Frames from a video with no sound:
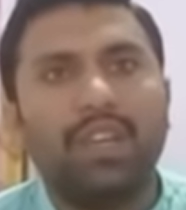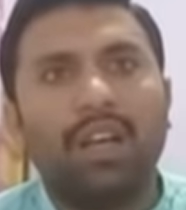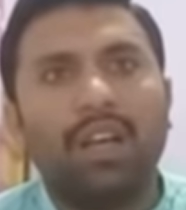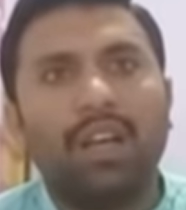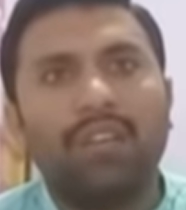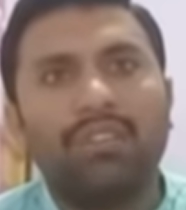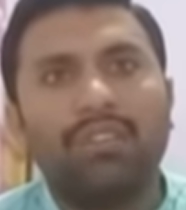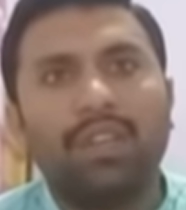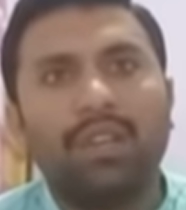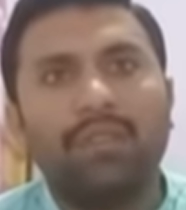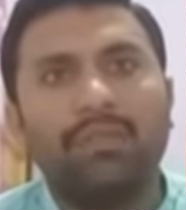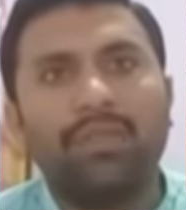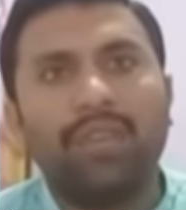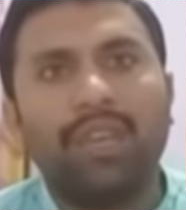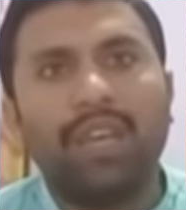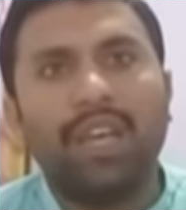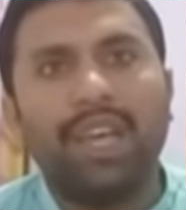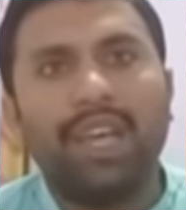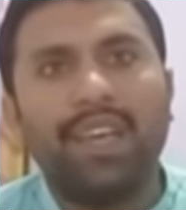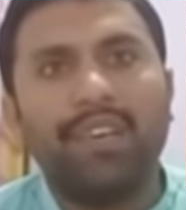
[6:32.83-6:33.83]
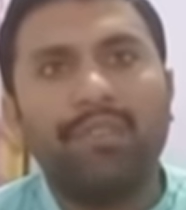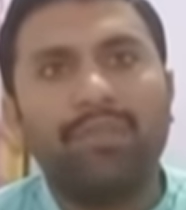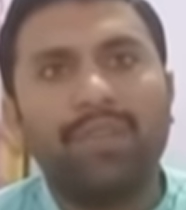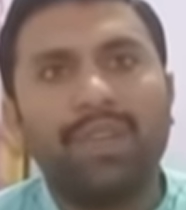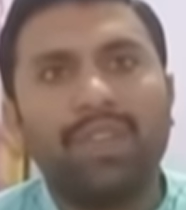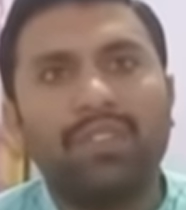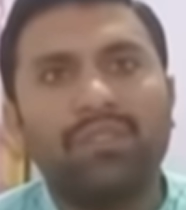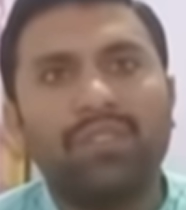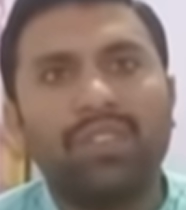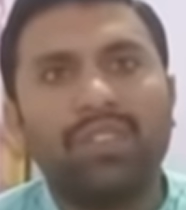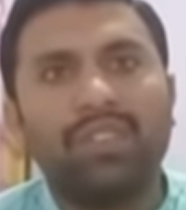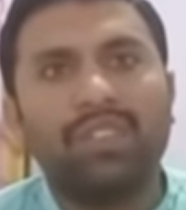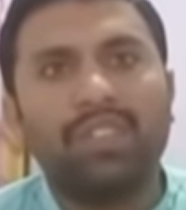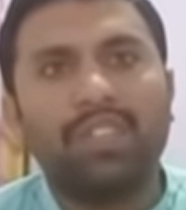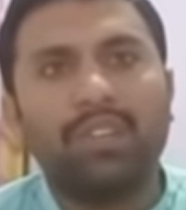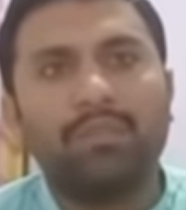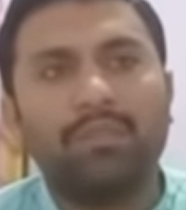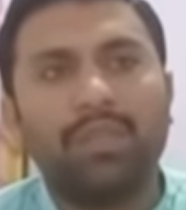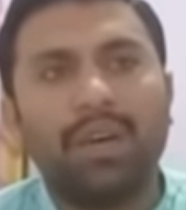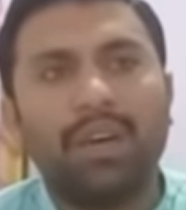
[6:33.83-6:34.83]
Aslam will have been
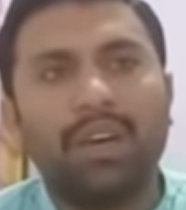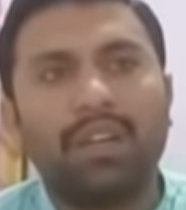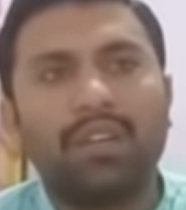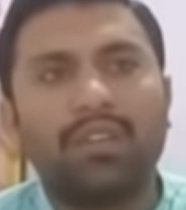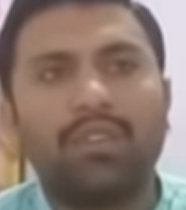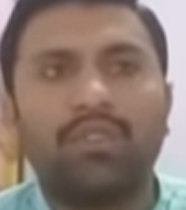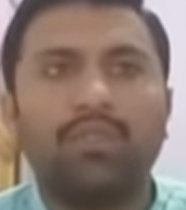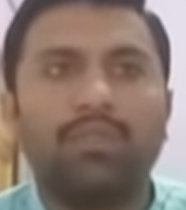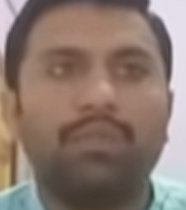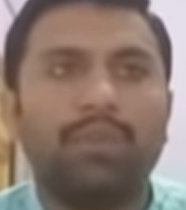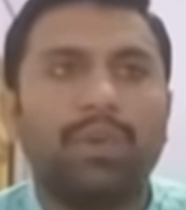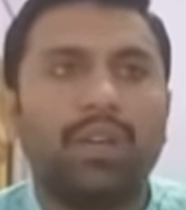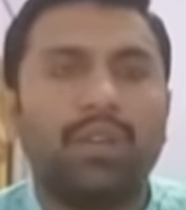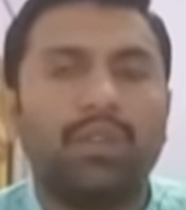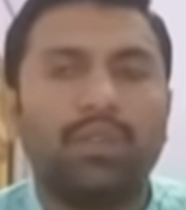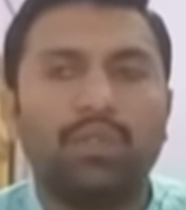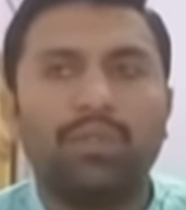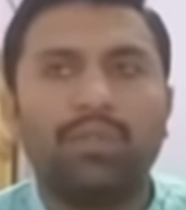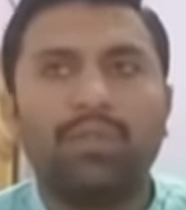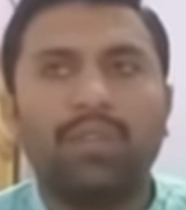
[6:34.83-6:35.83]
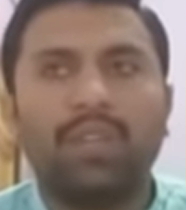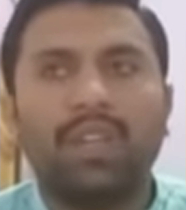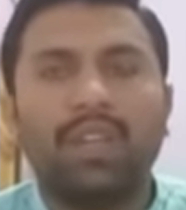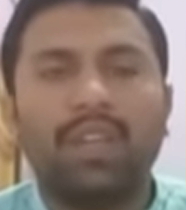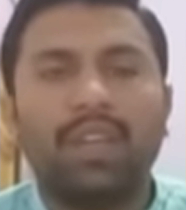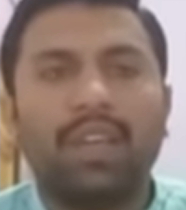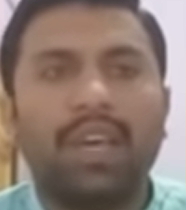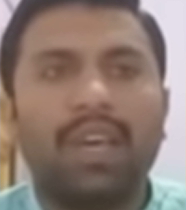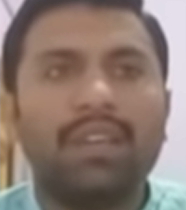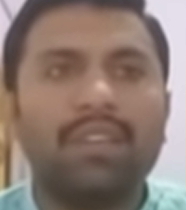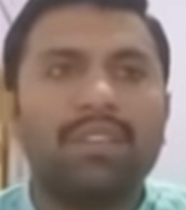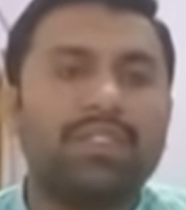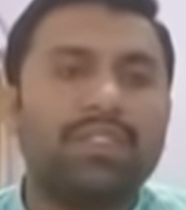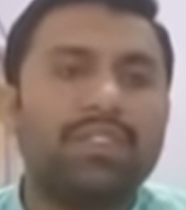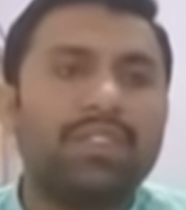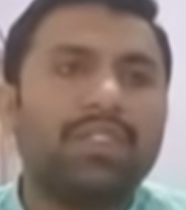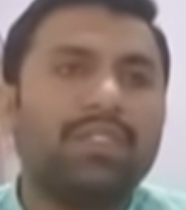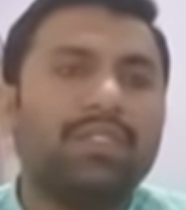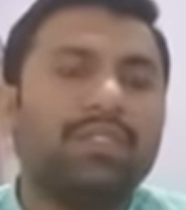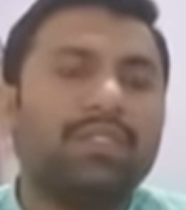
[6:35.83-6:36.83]
visiting park tomorrow. Here
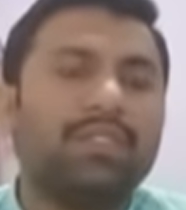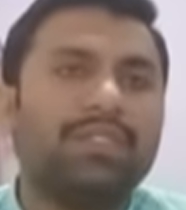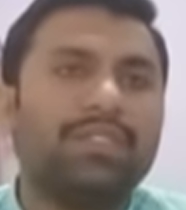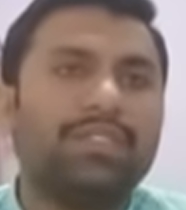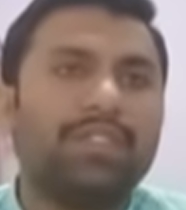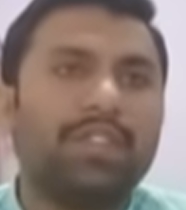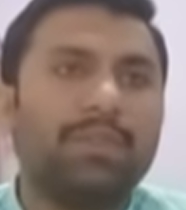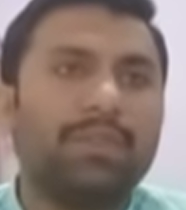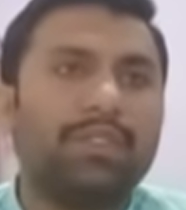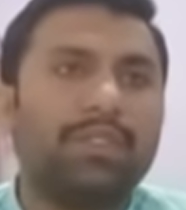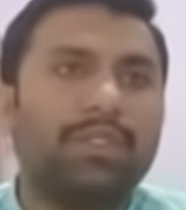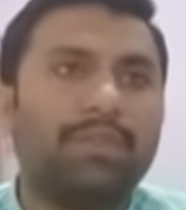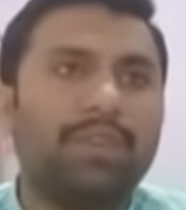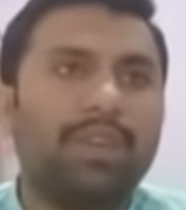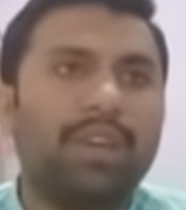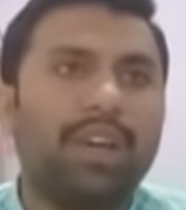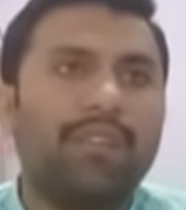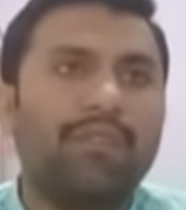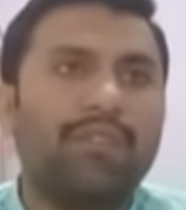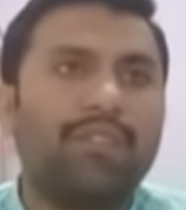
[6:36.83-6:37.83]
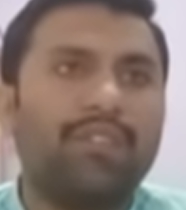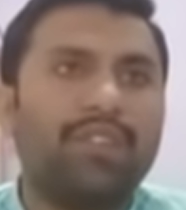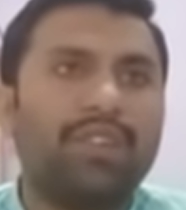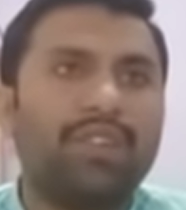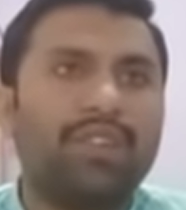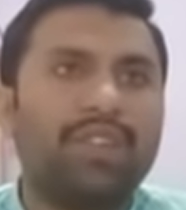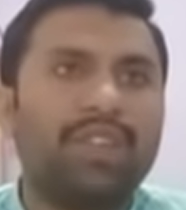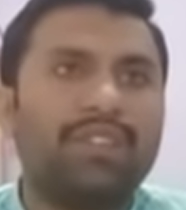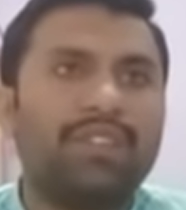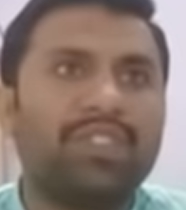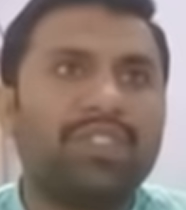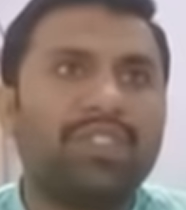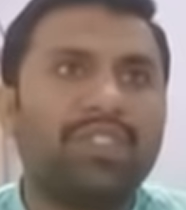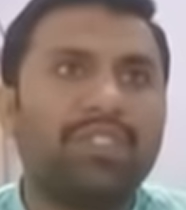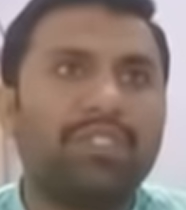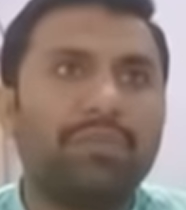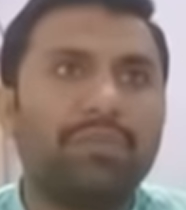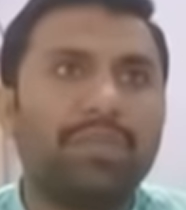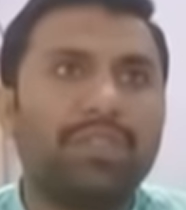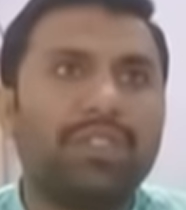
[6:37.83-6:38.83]
the, some example of future tenses
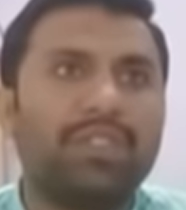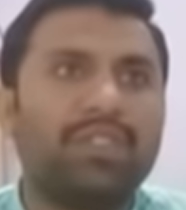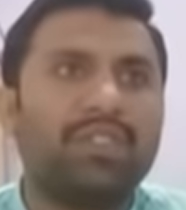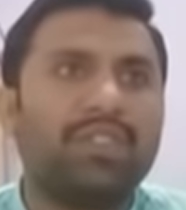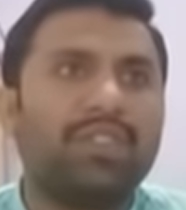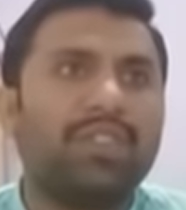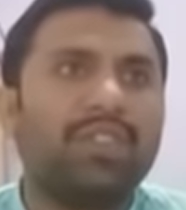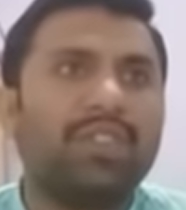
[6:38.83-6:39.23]
examples.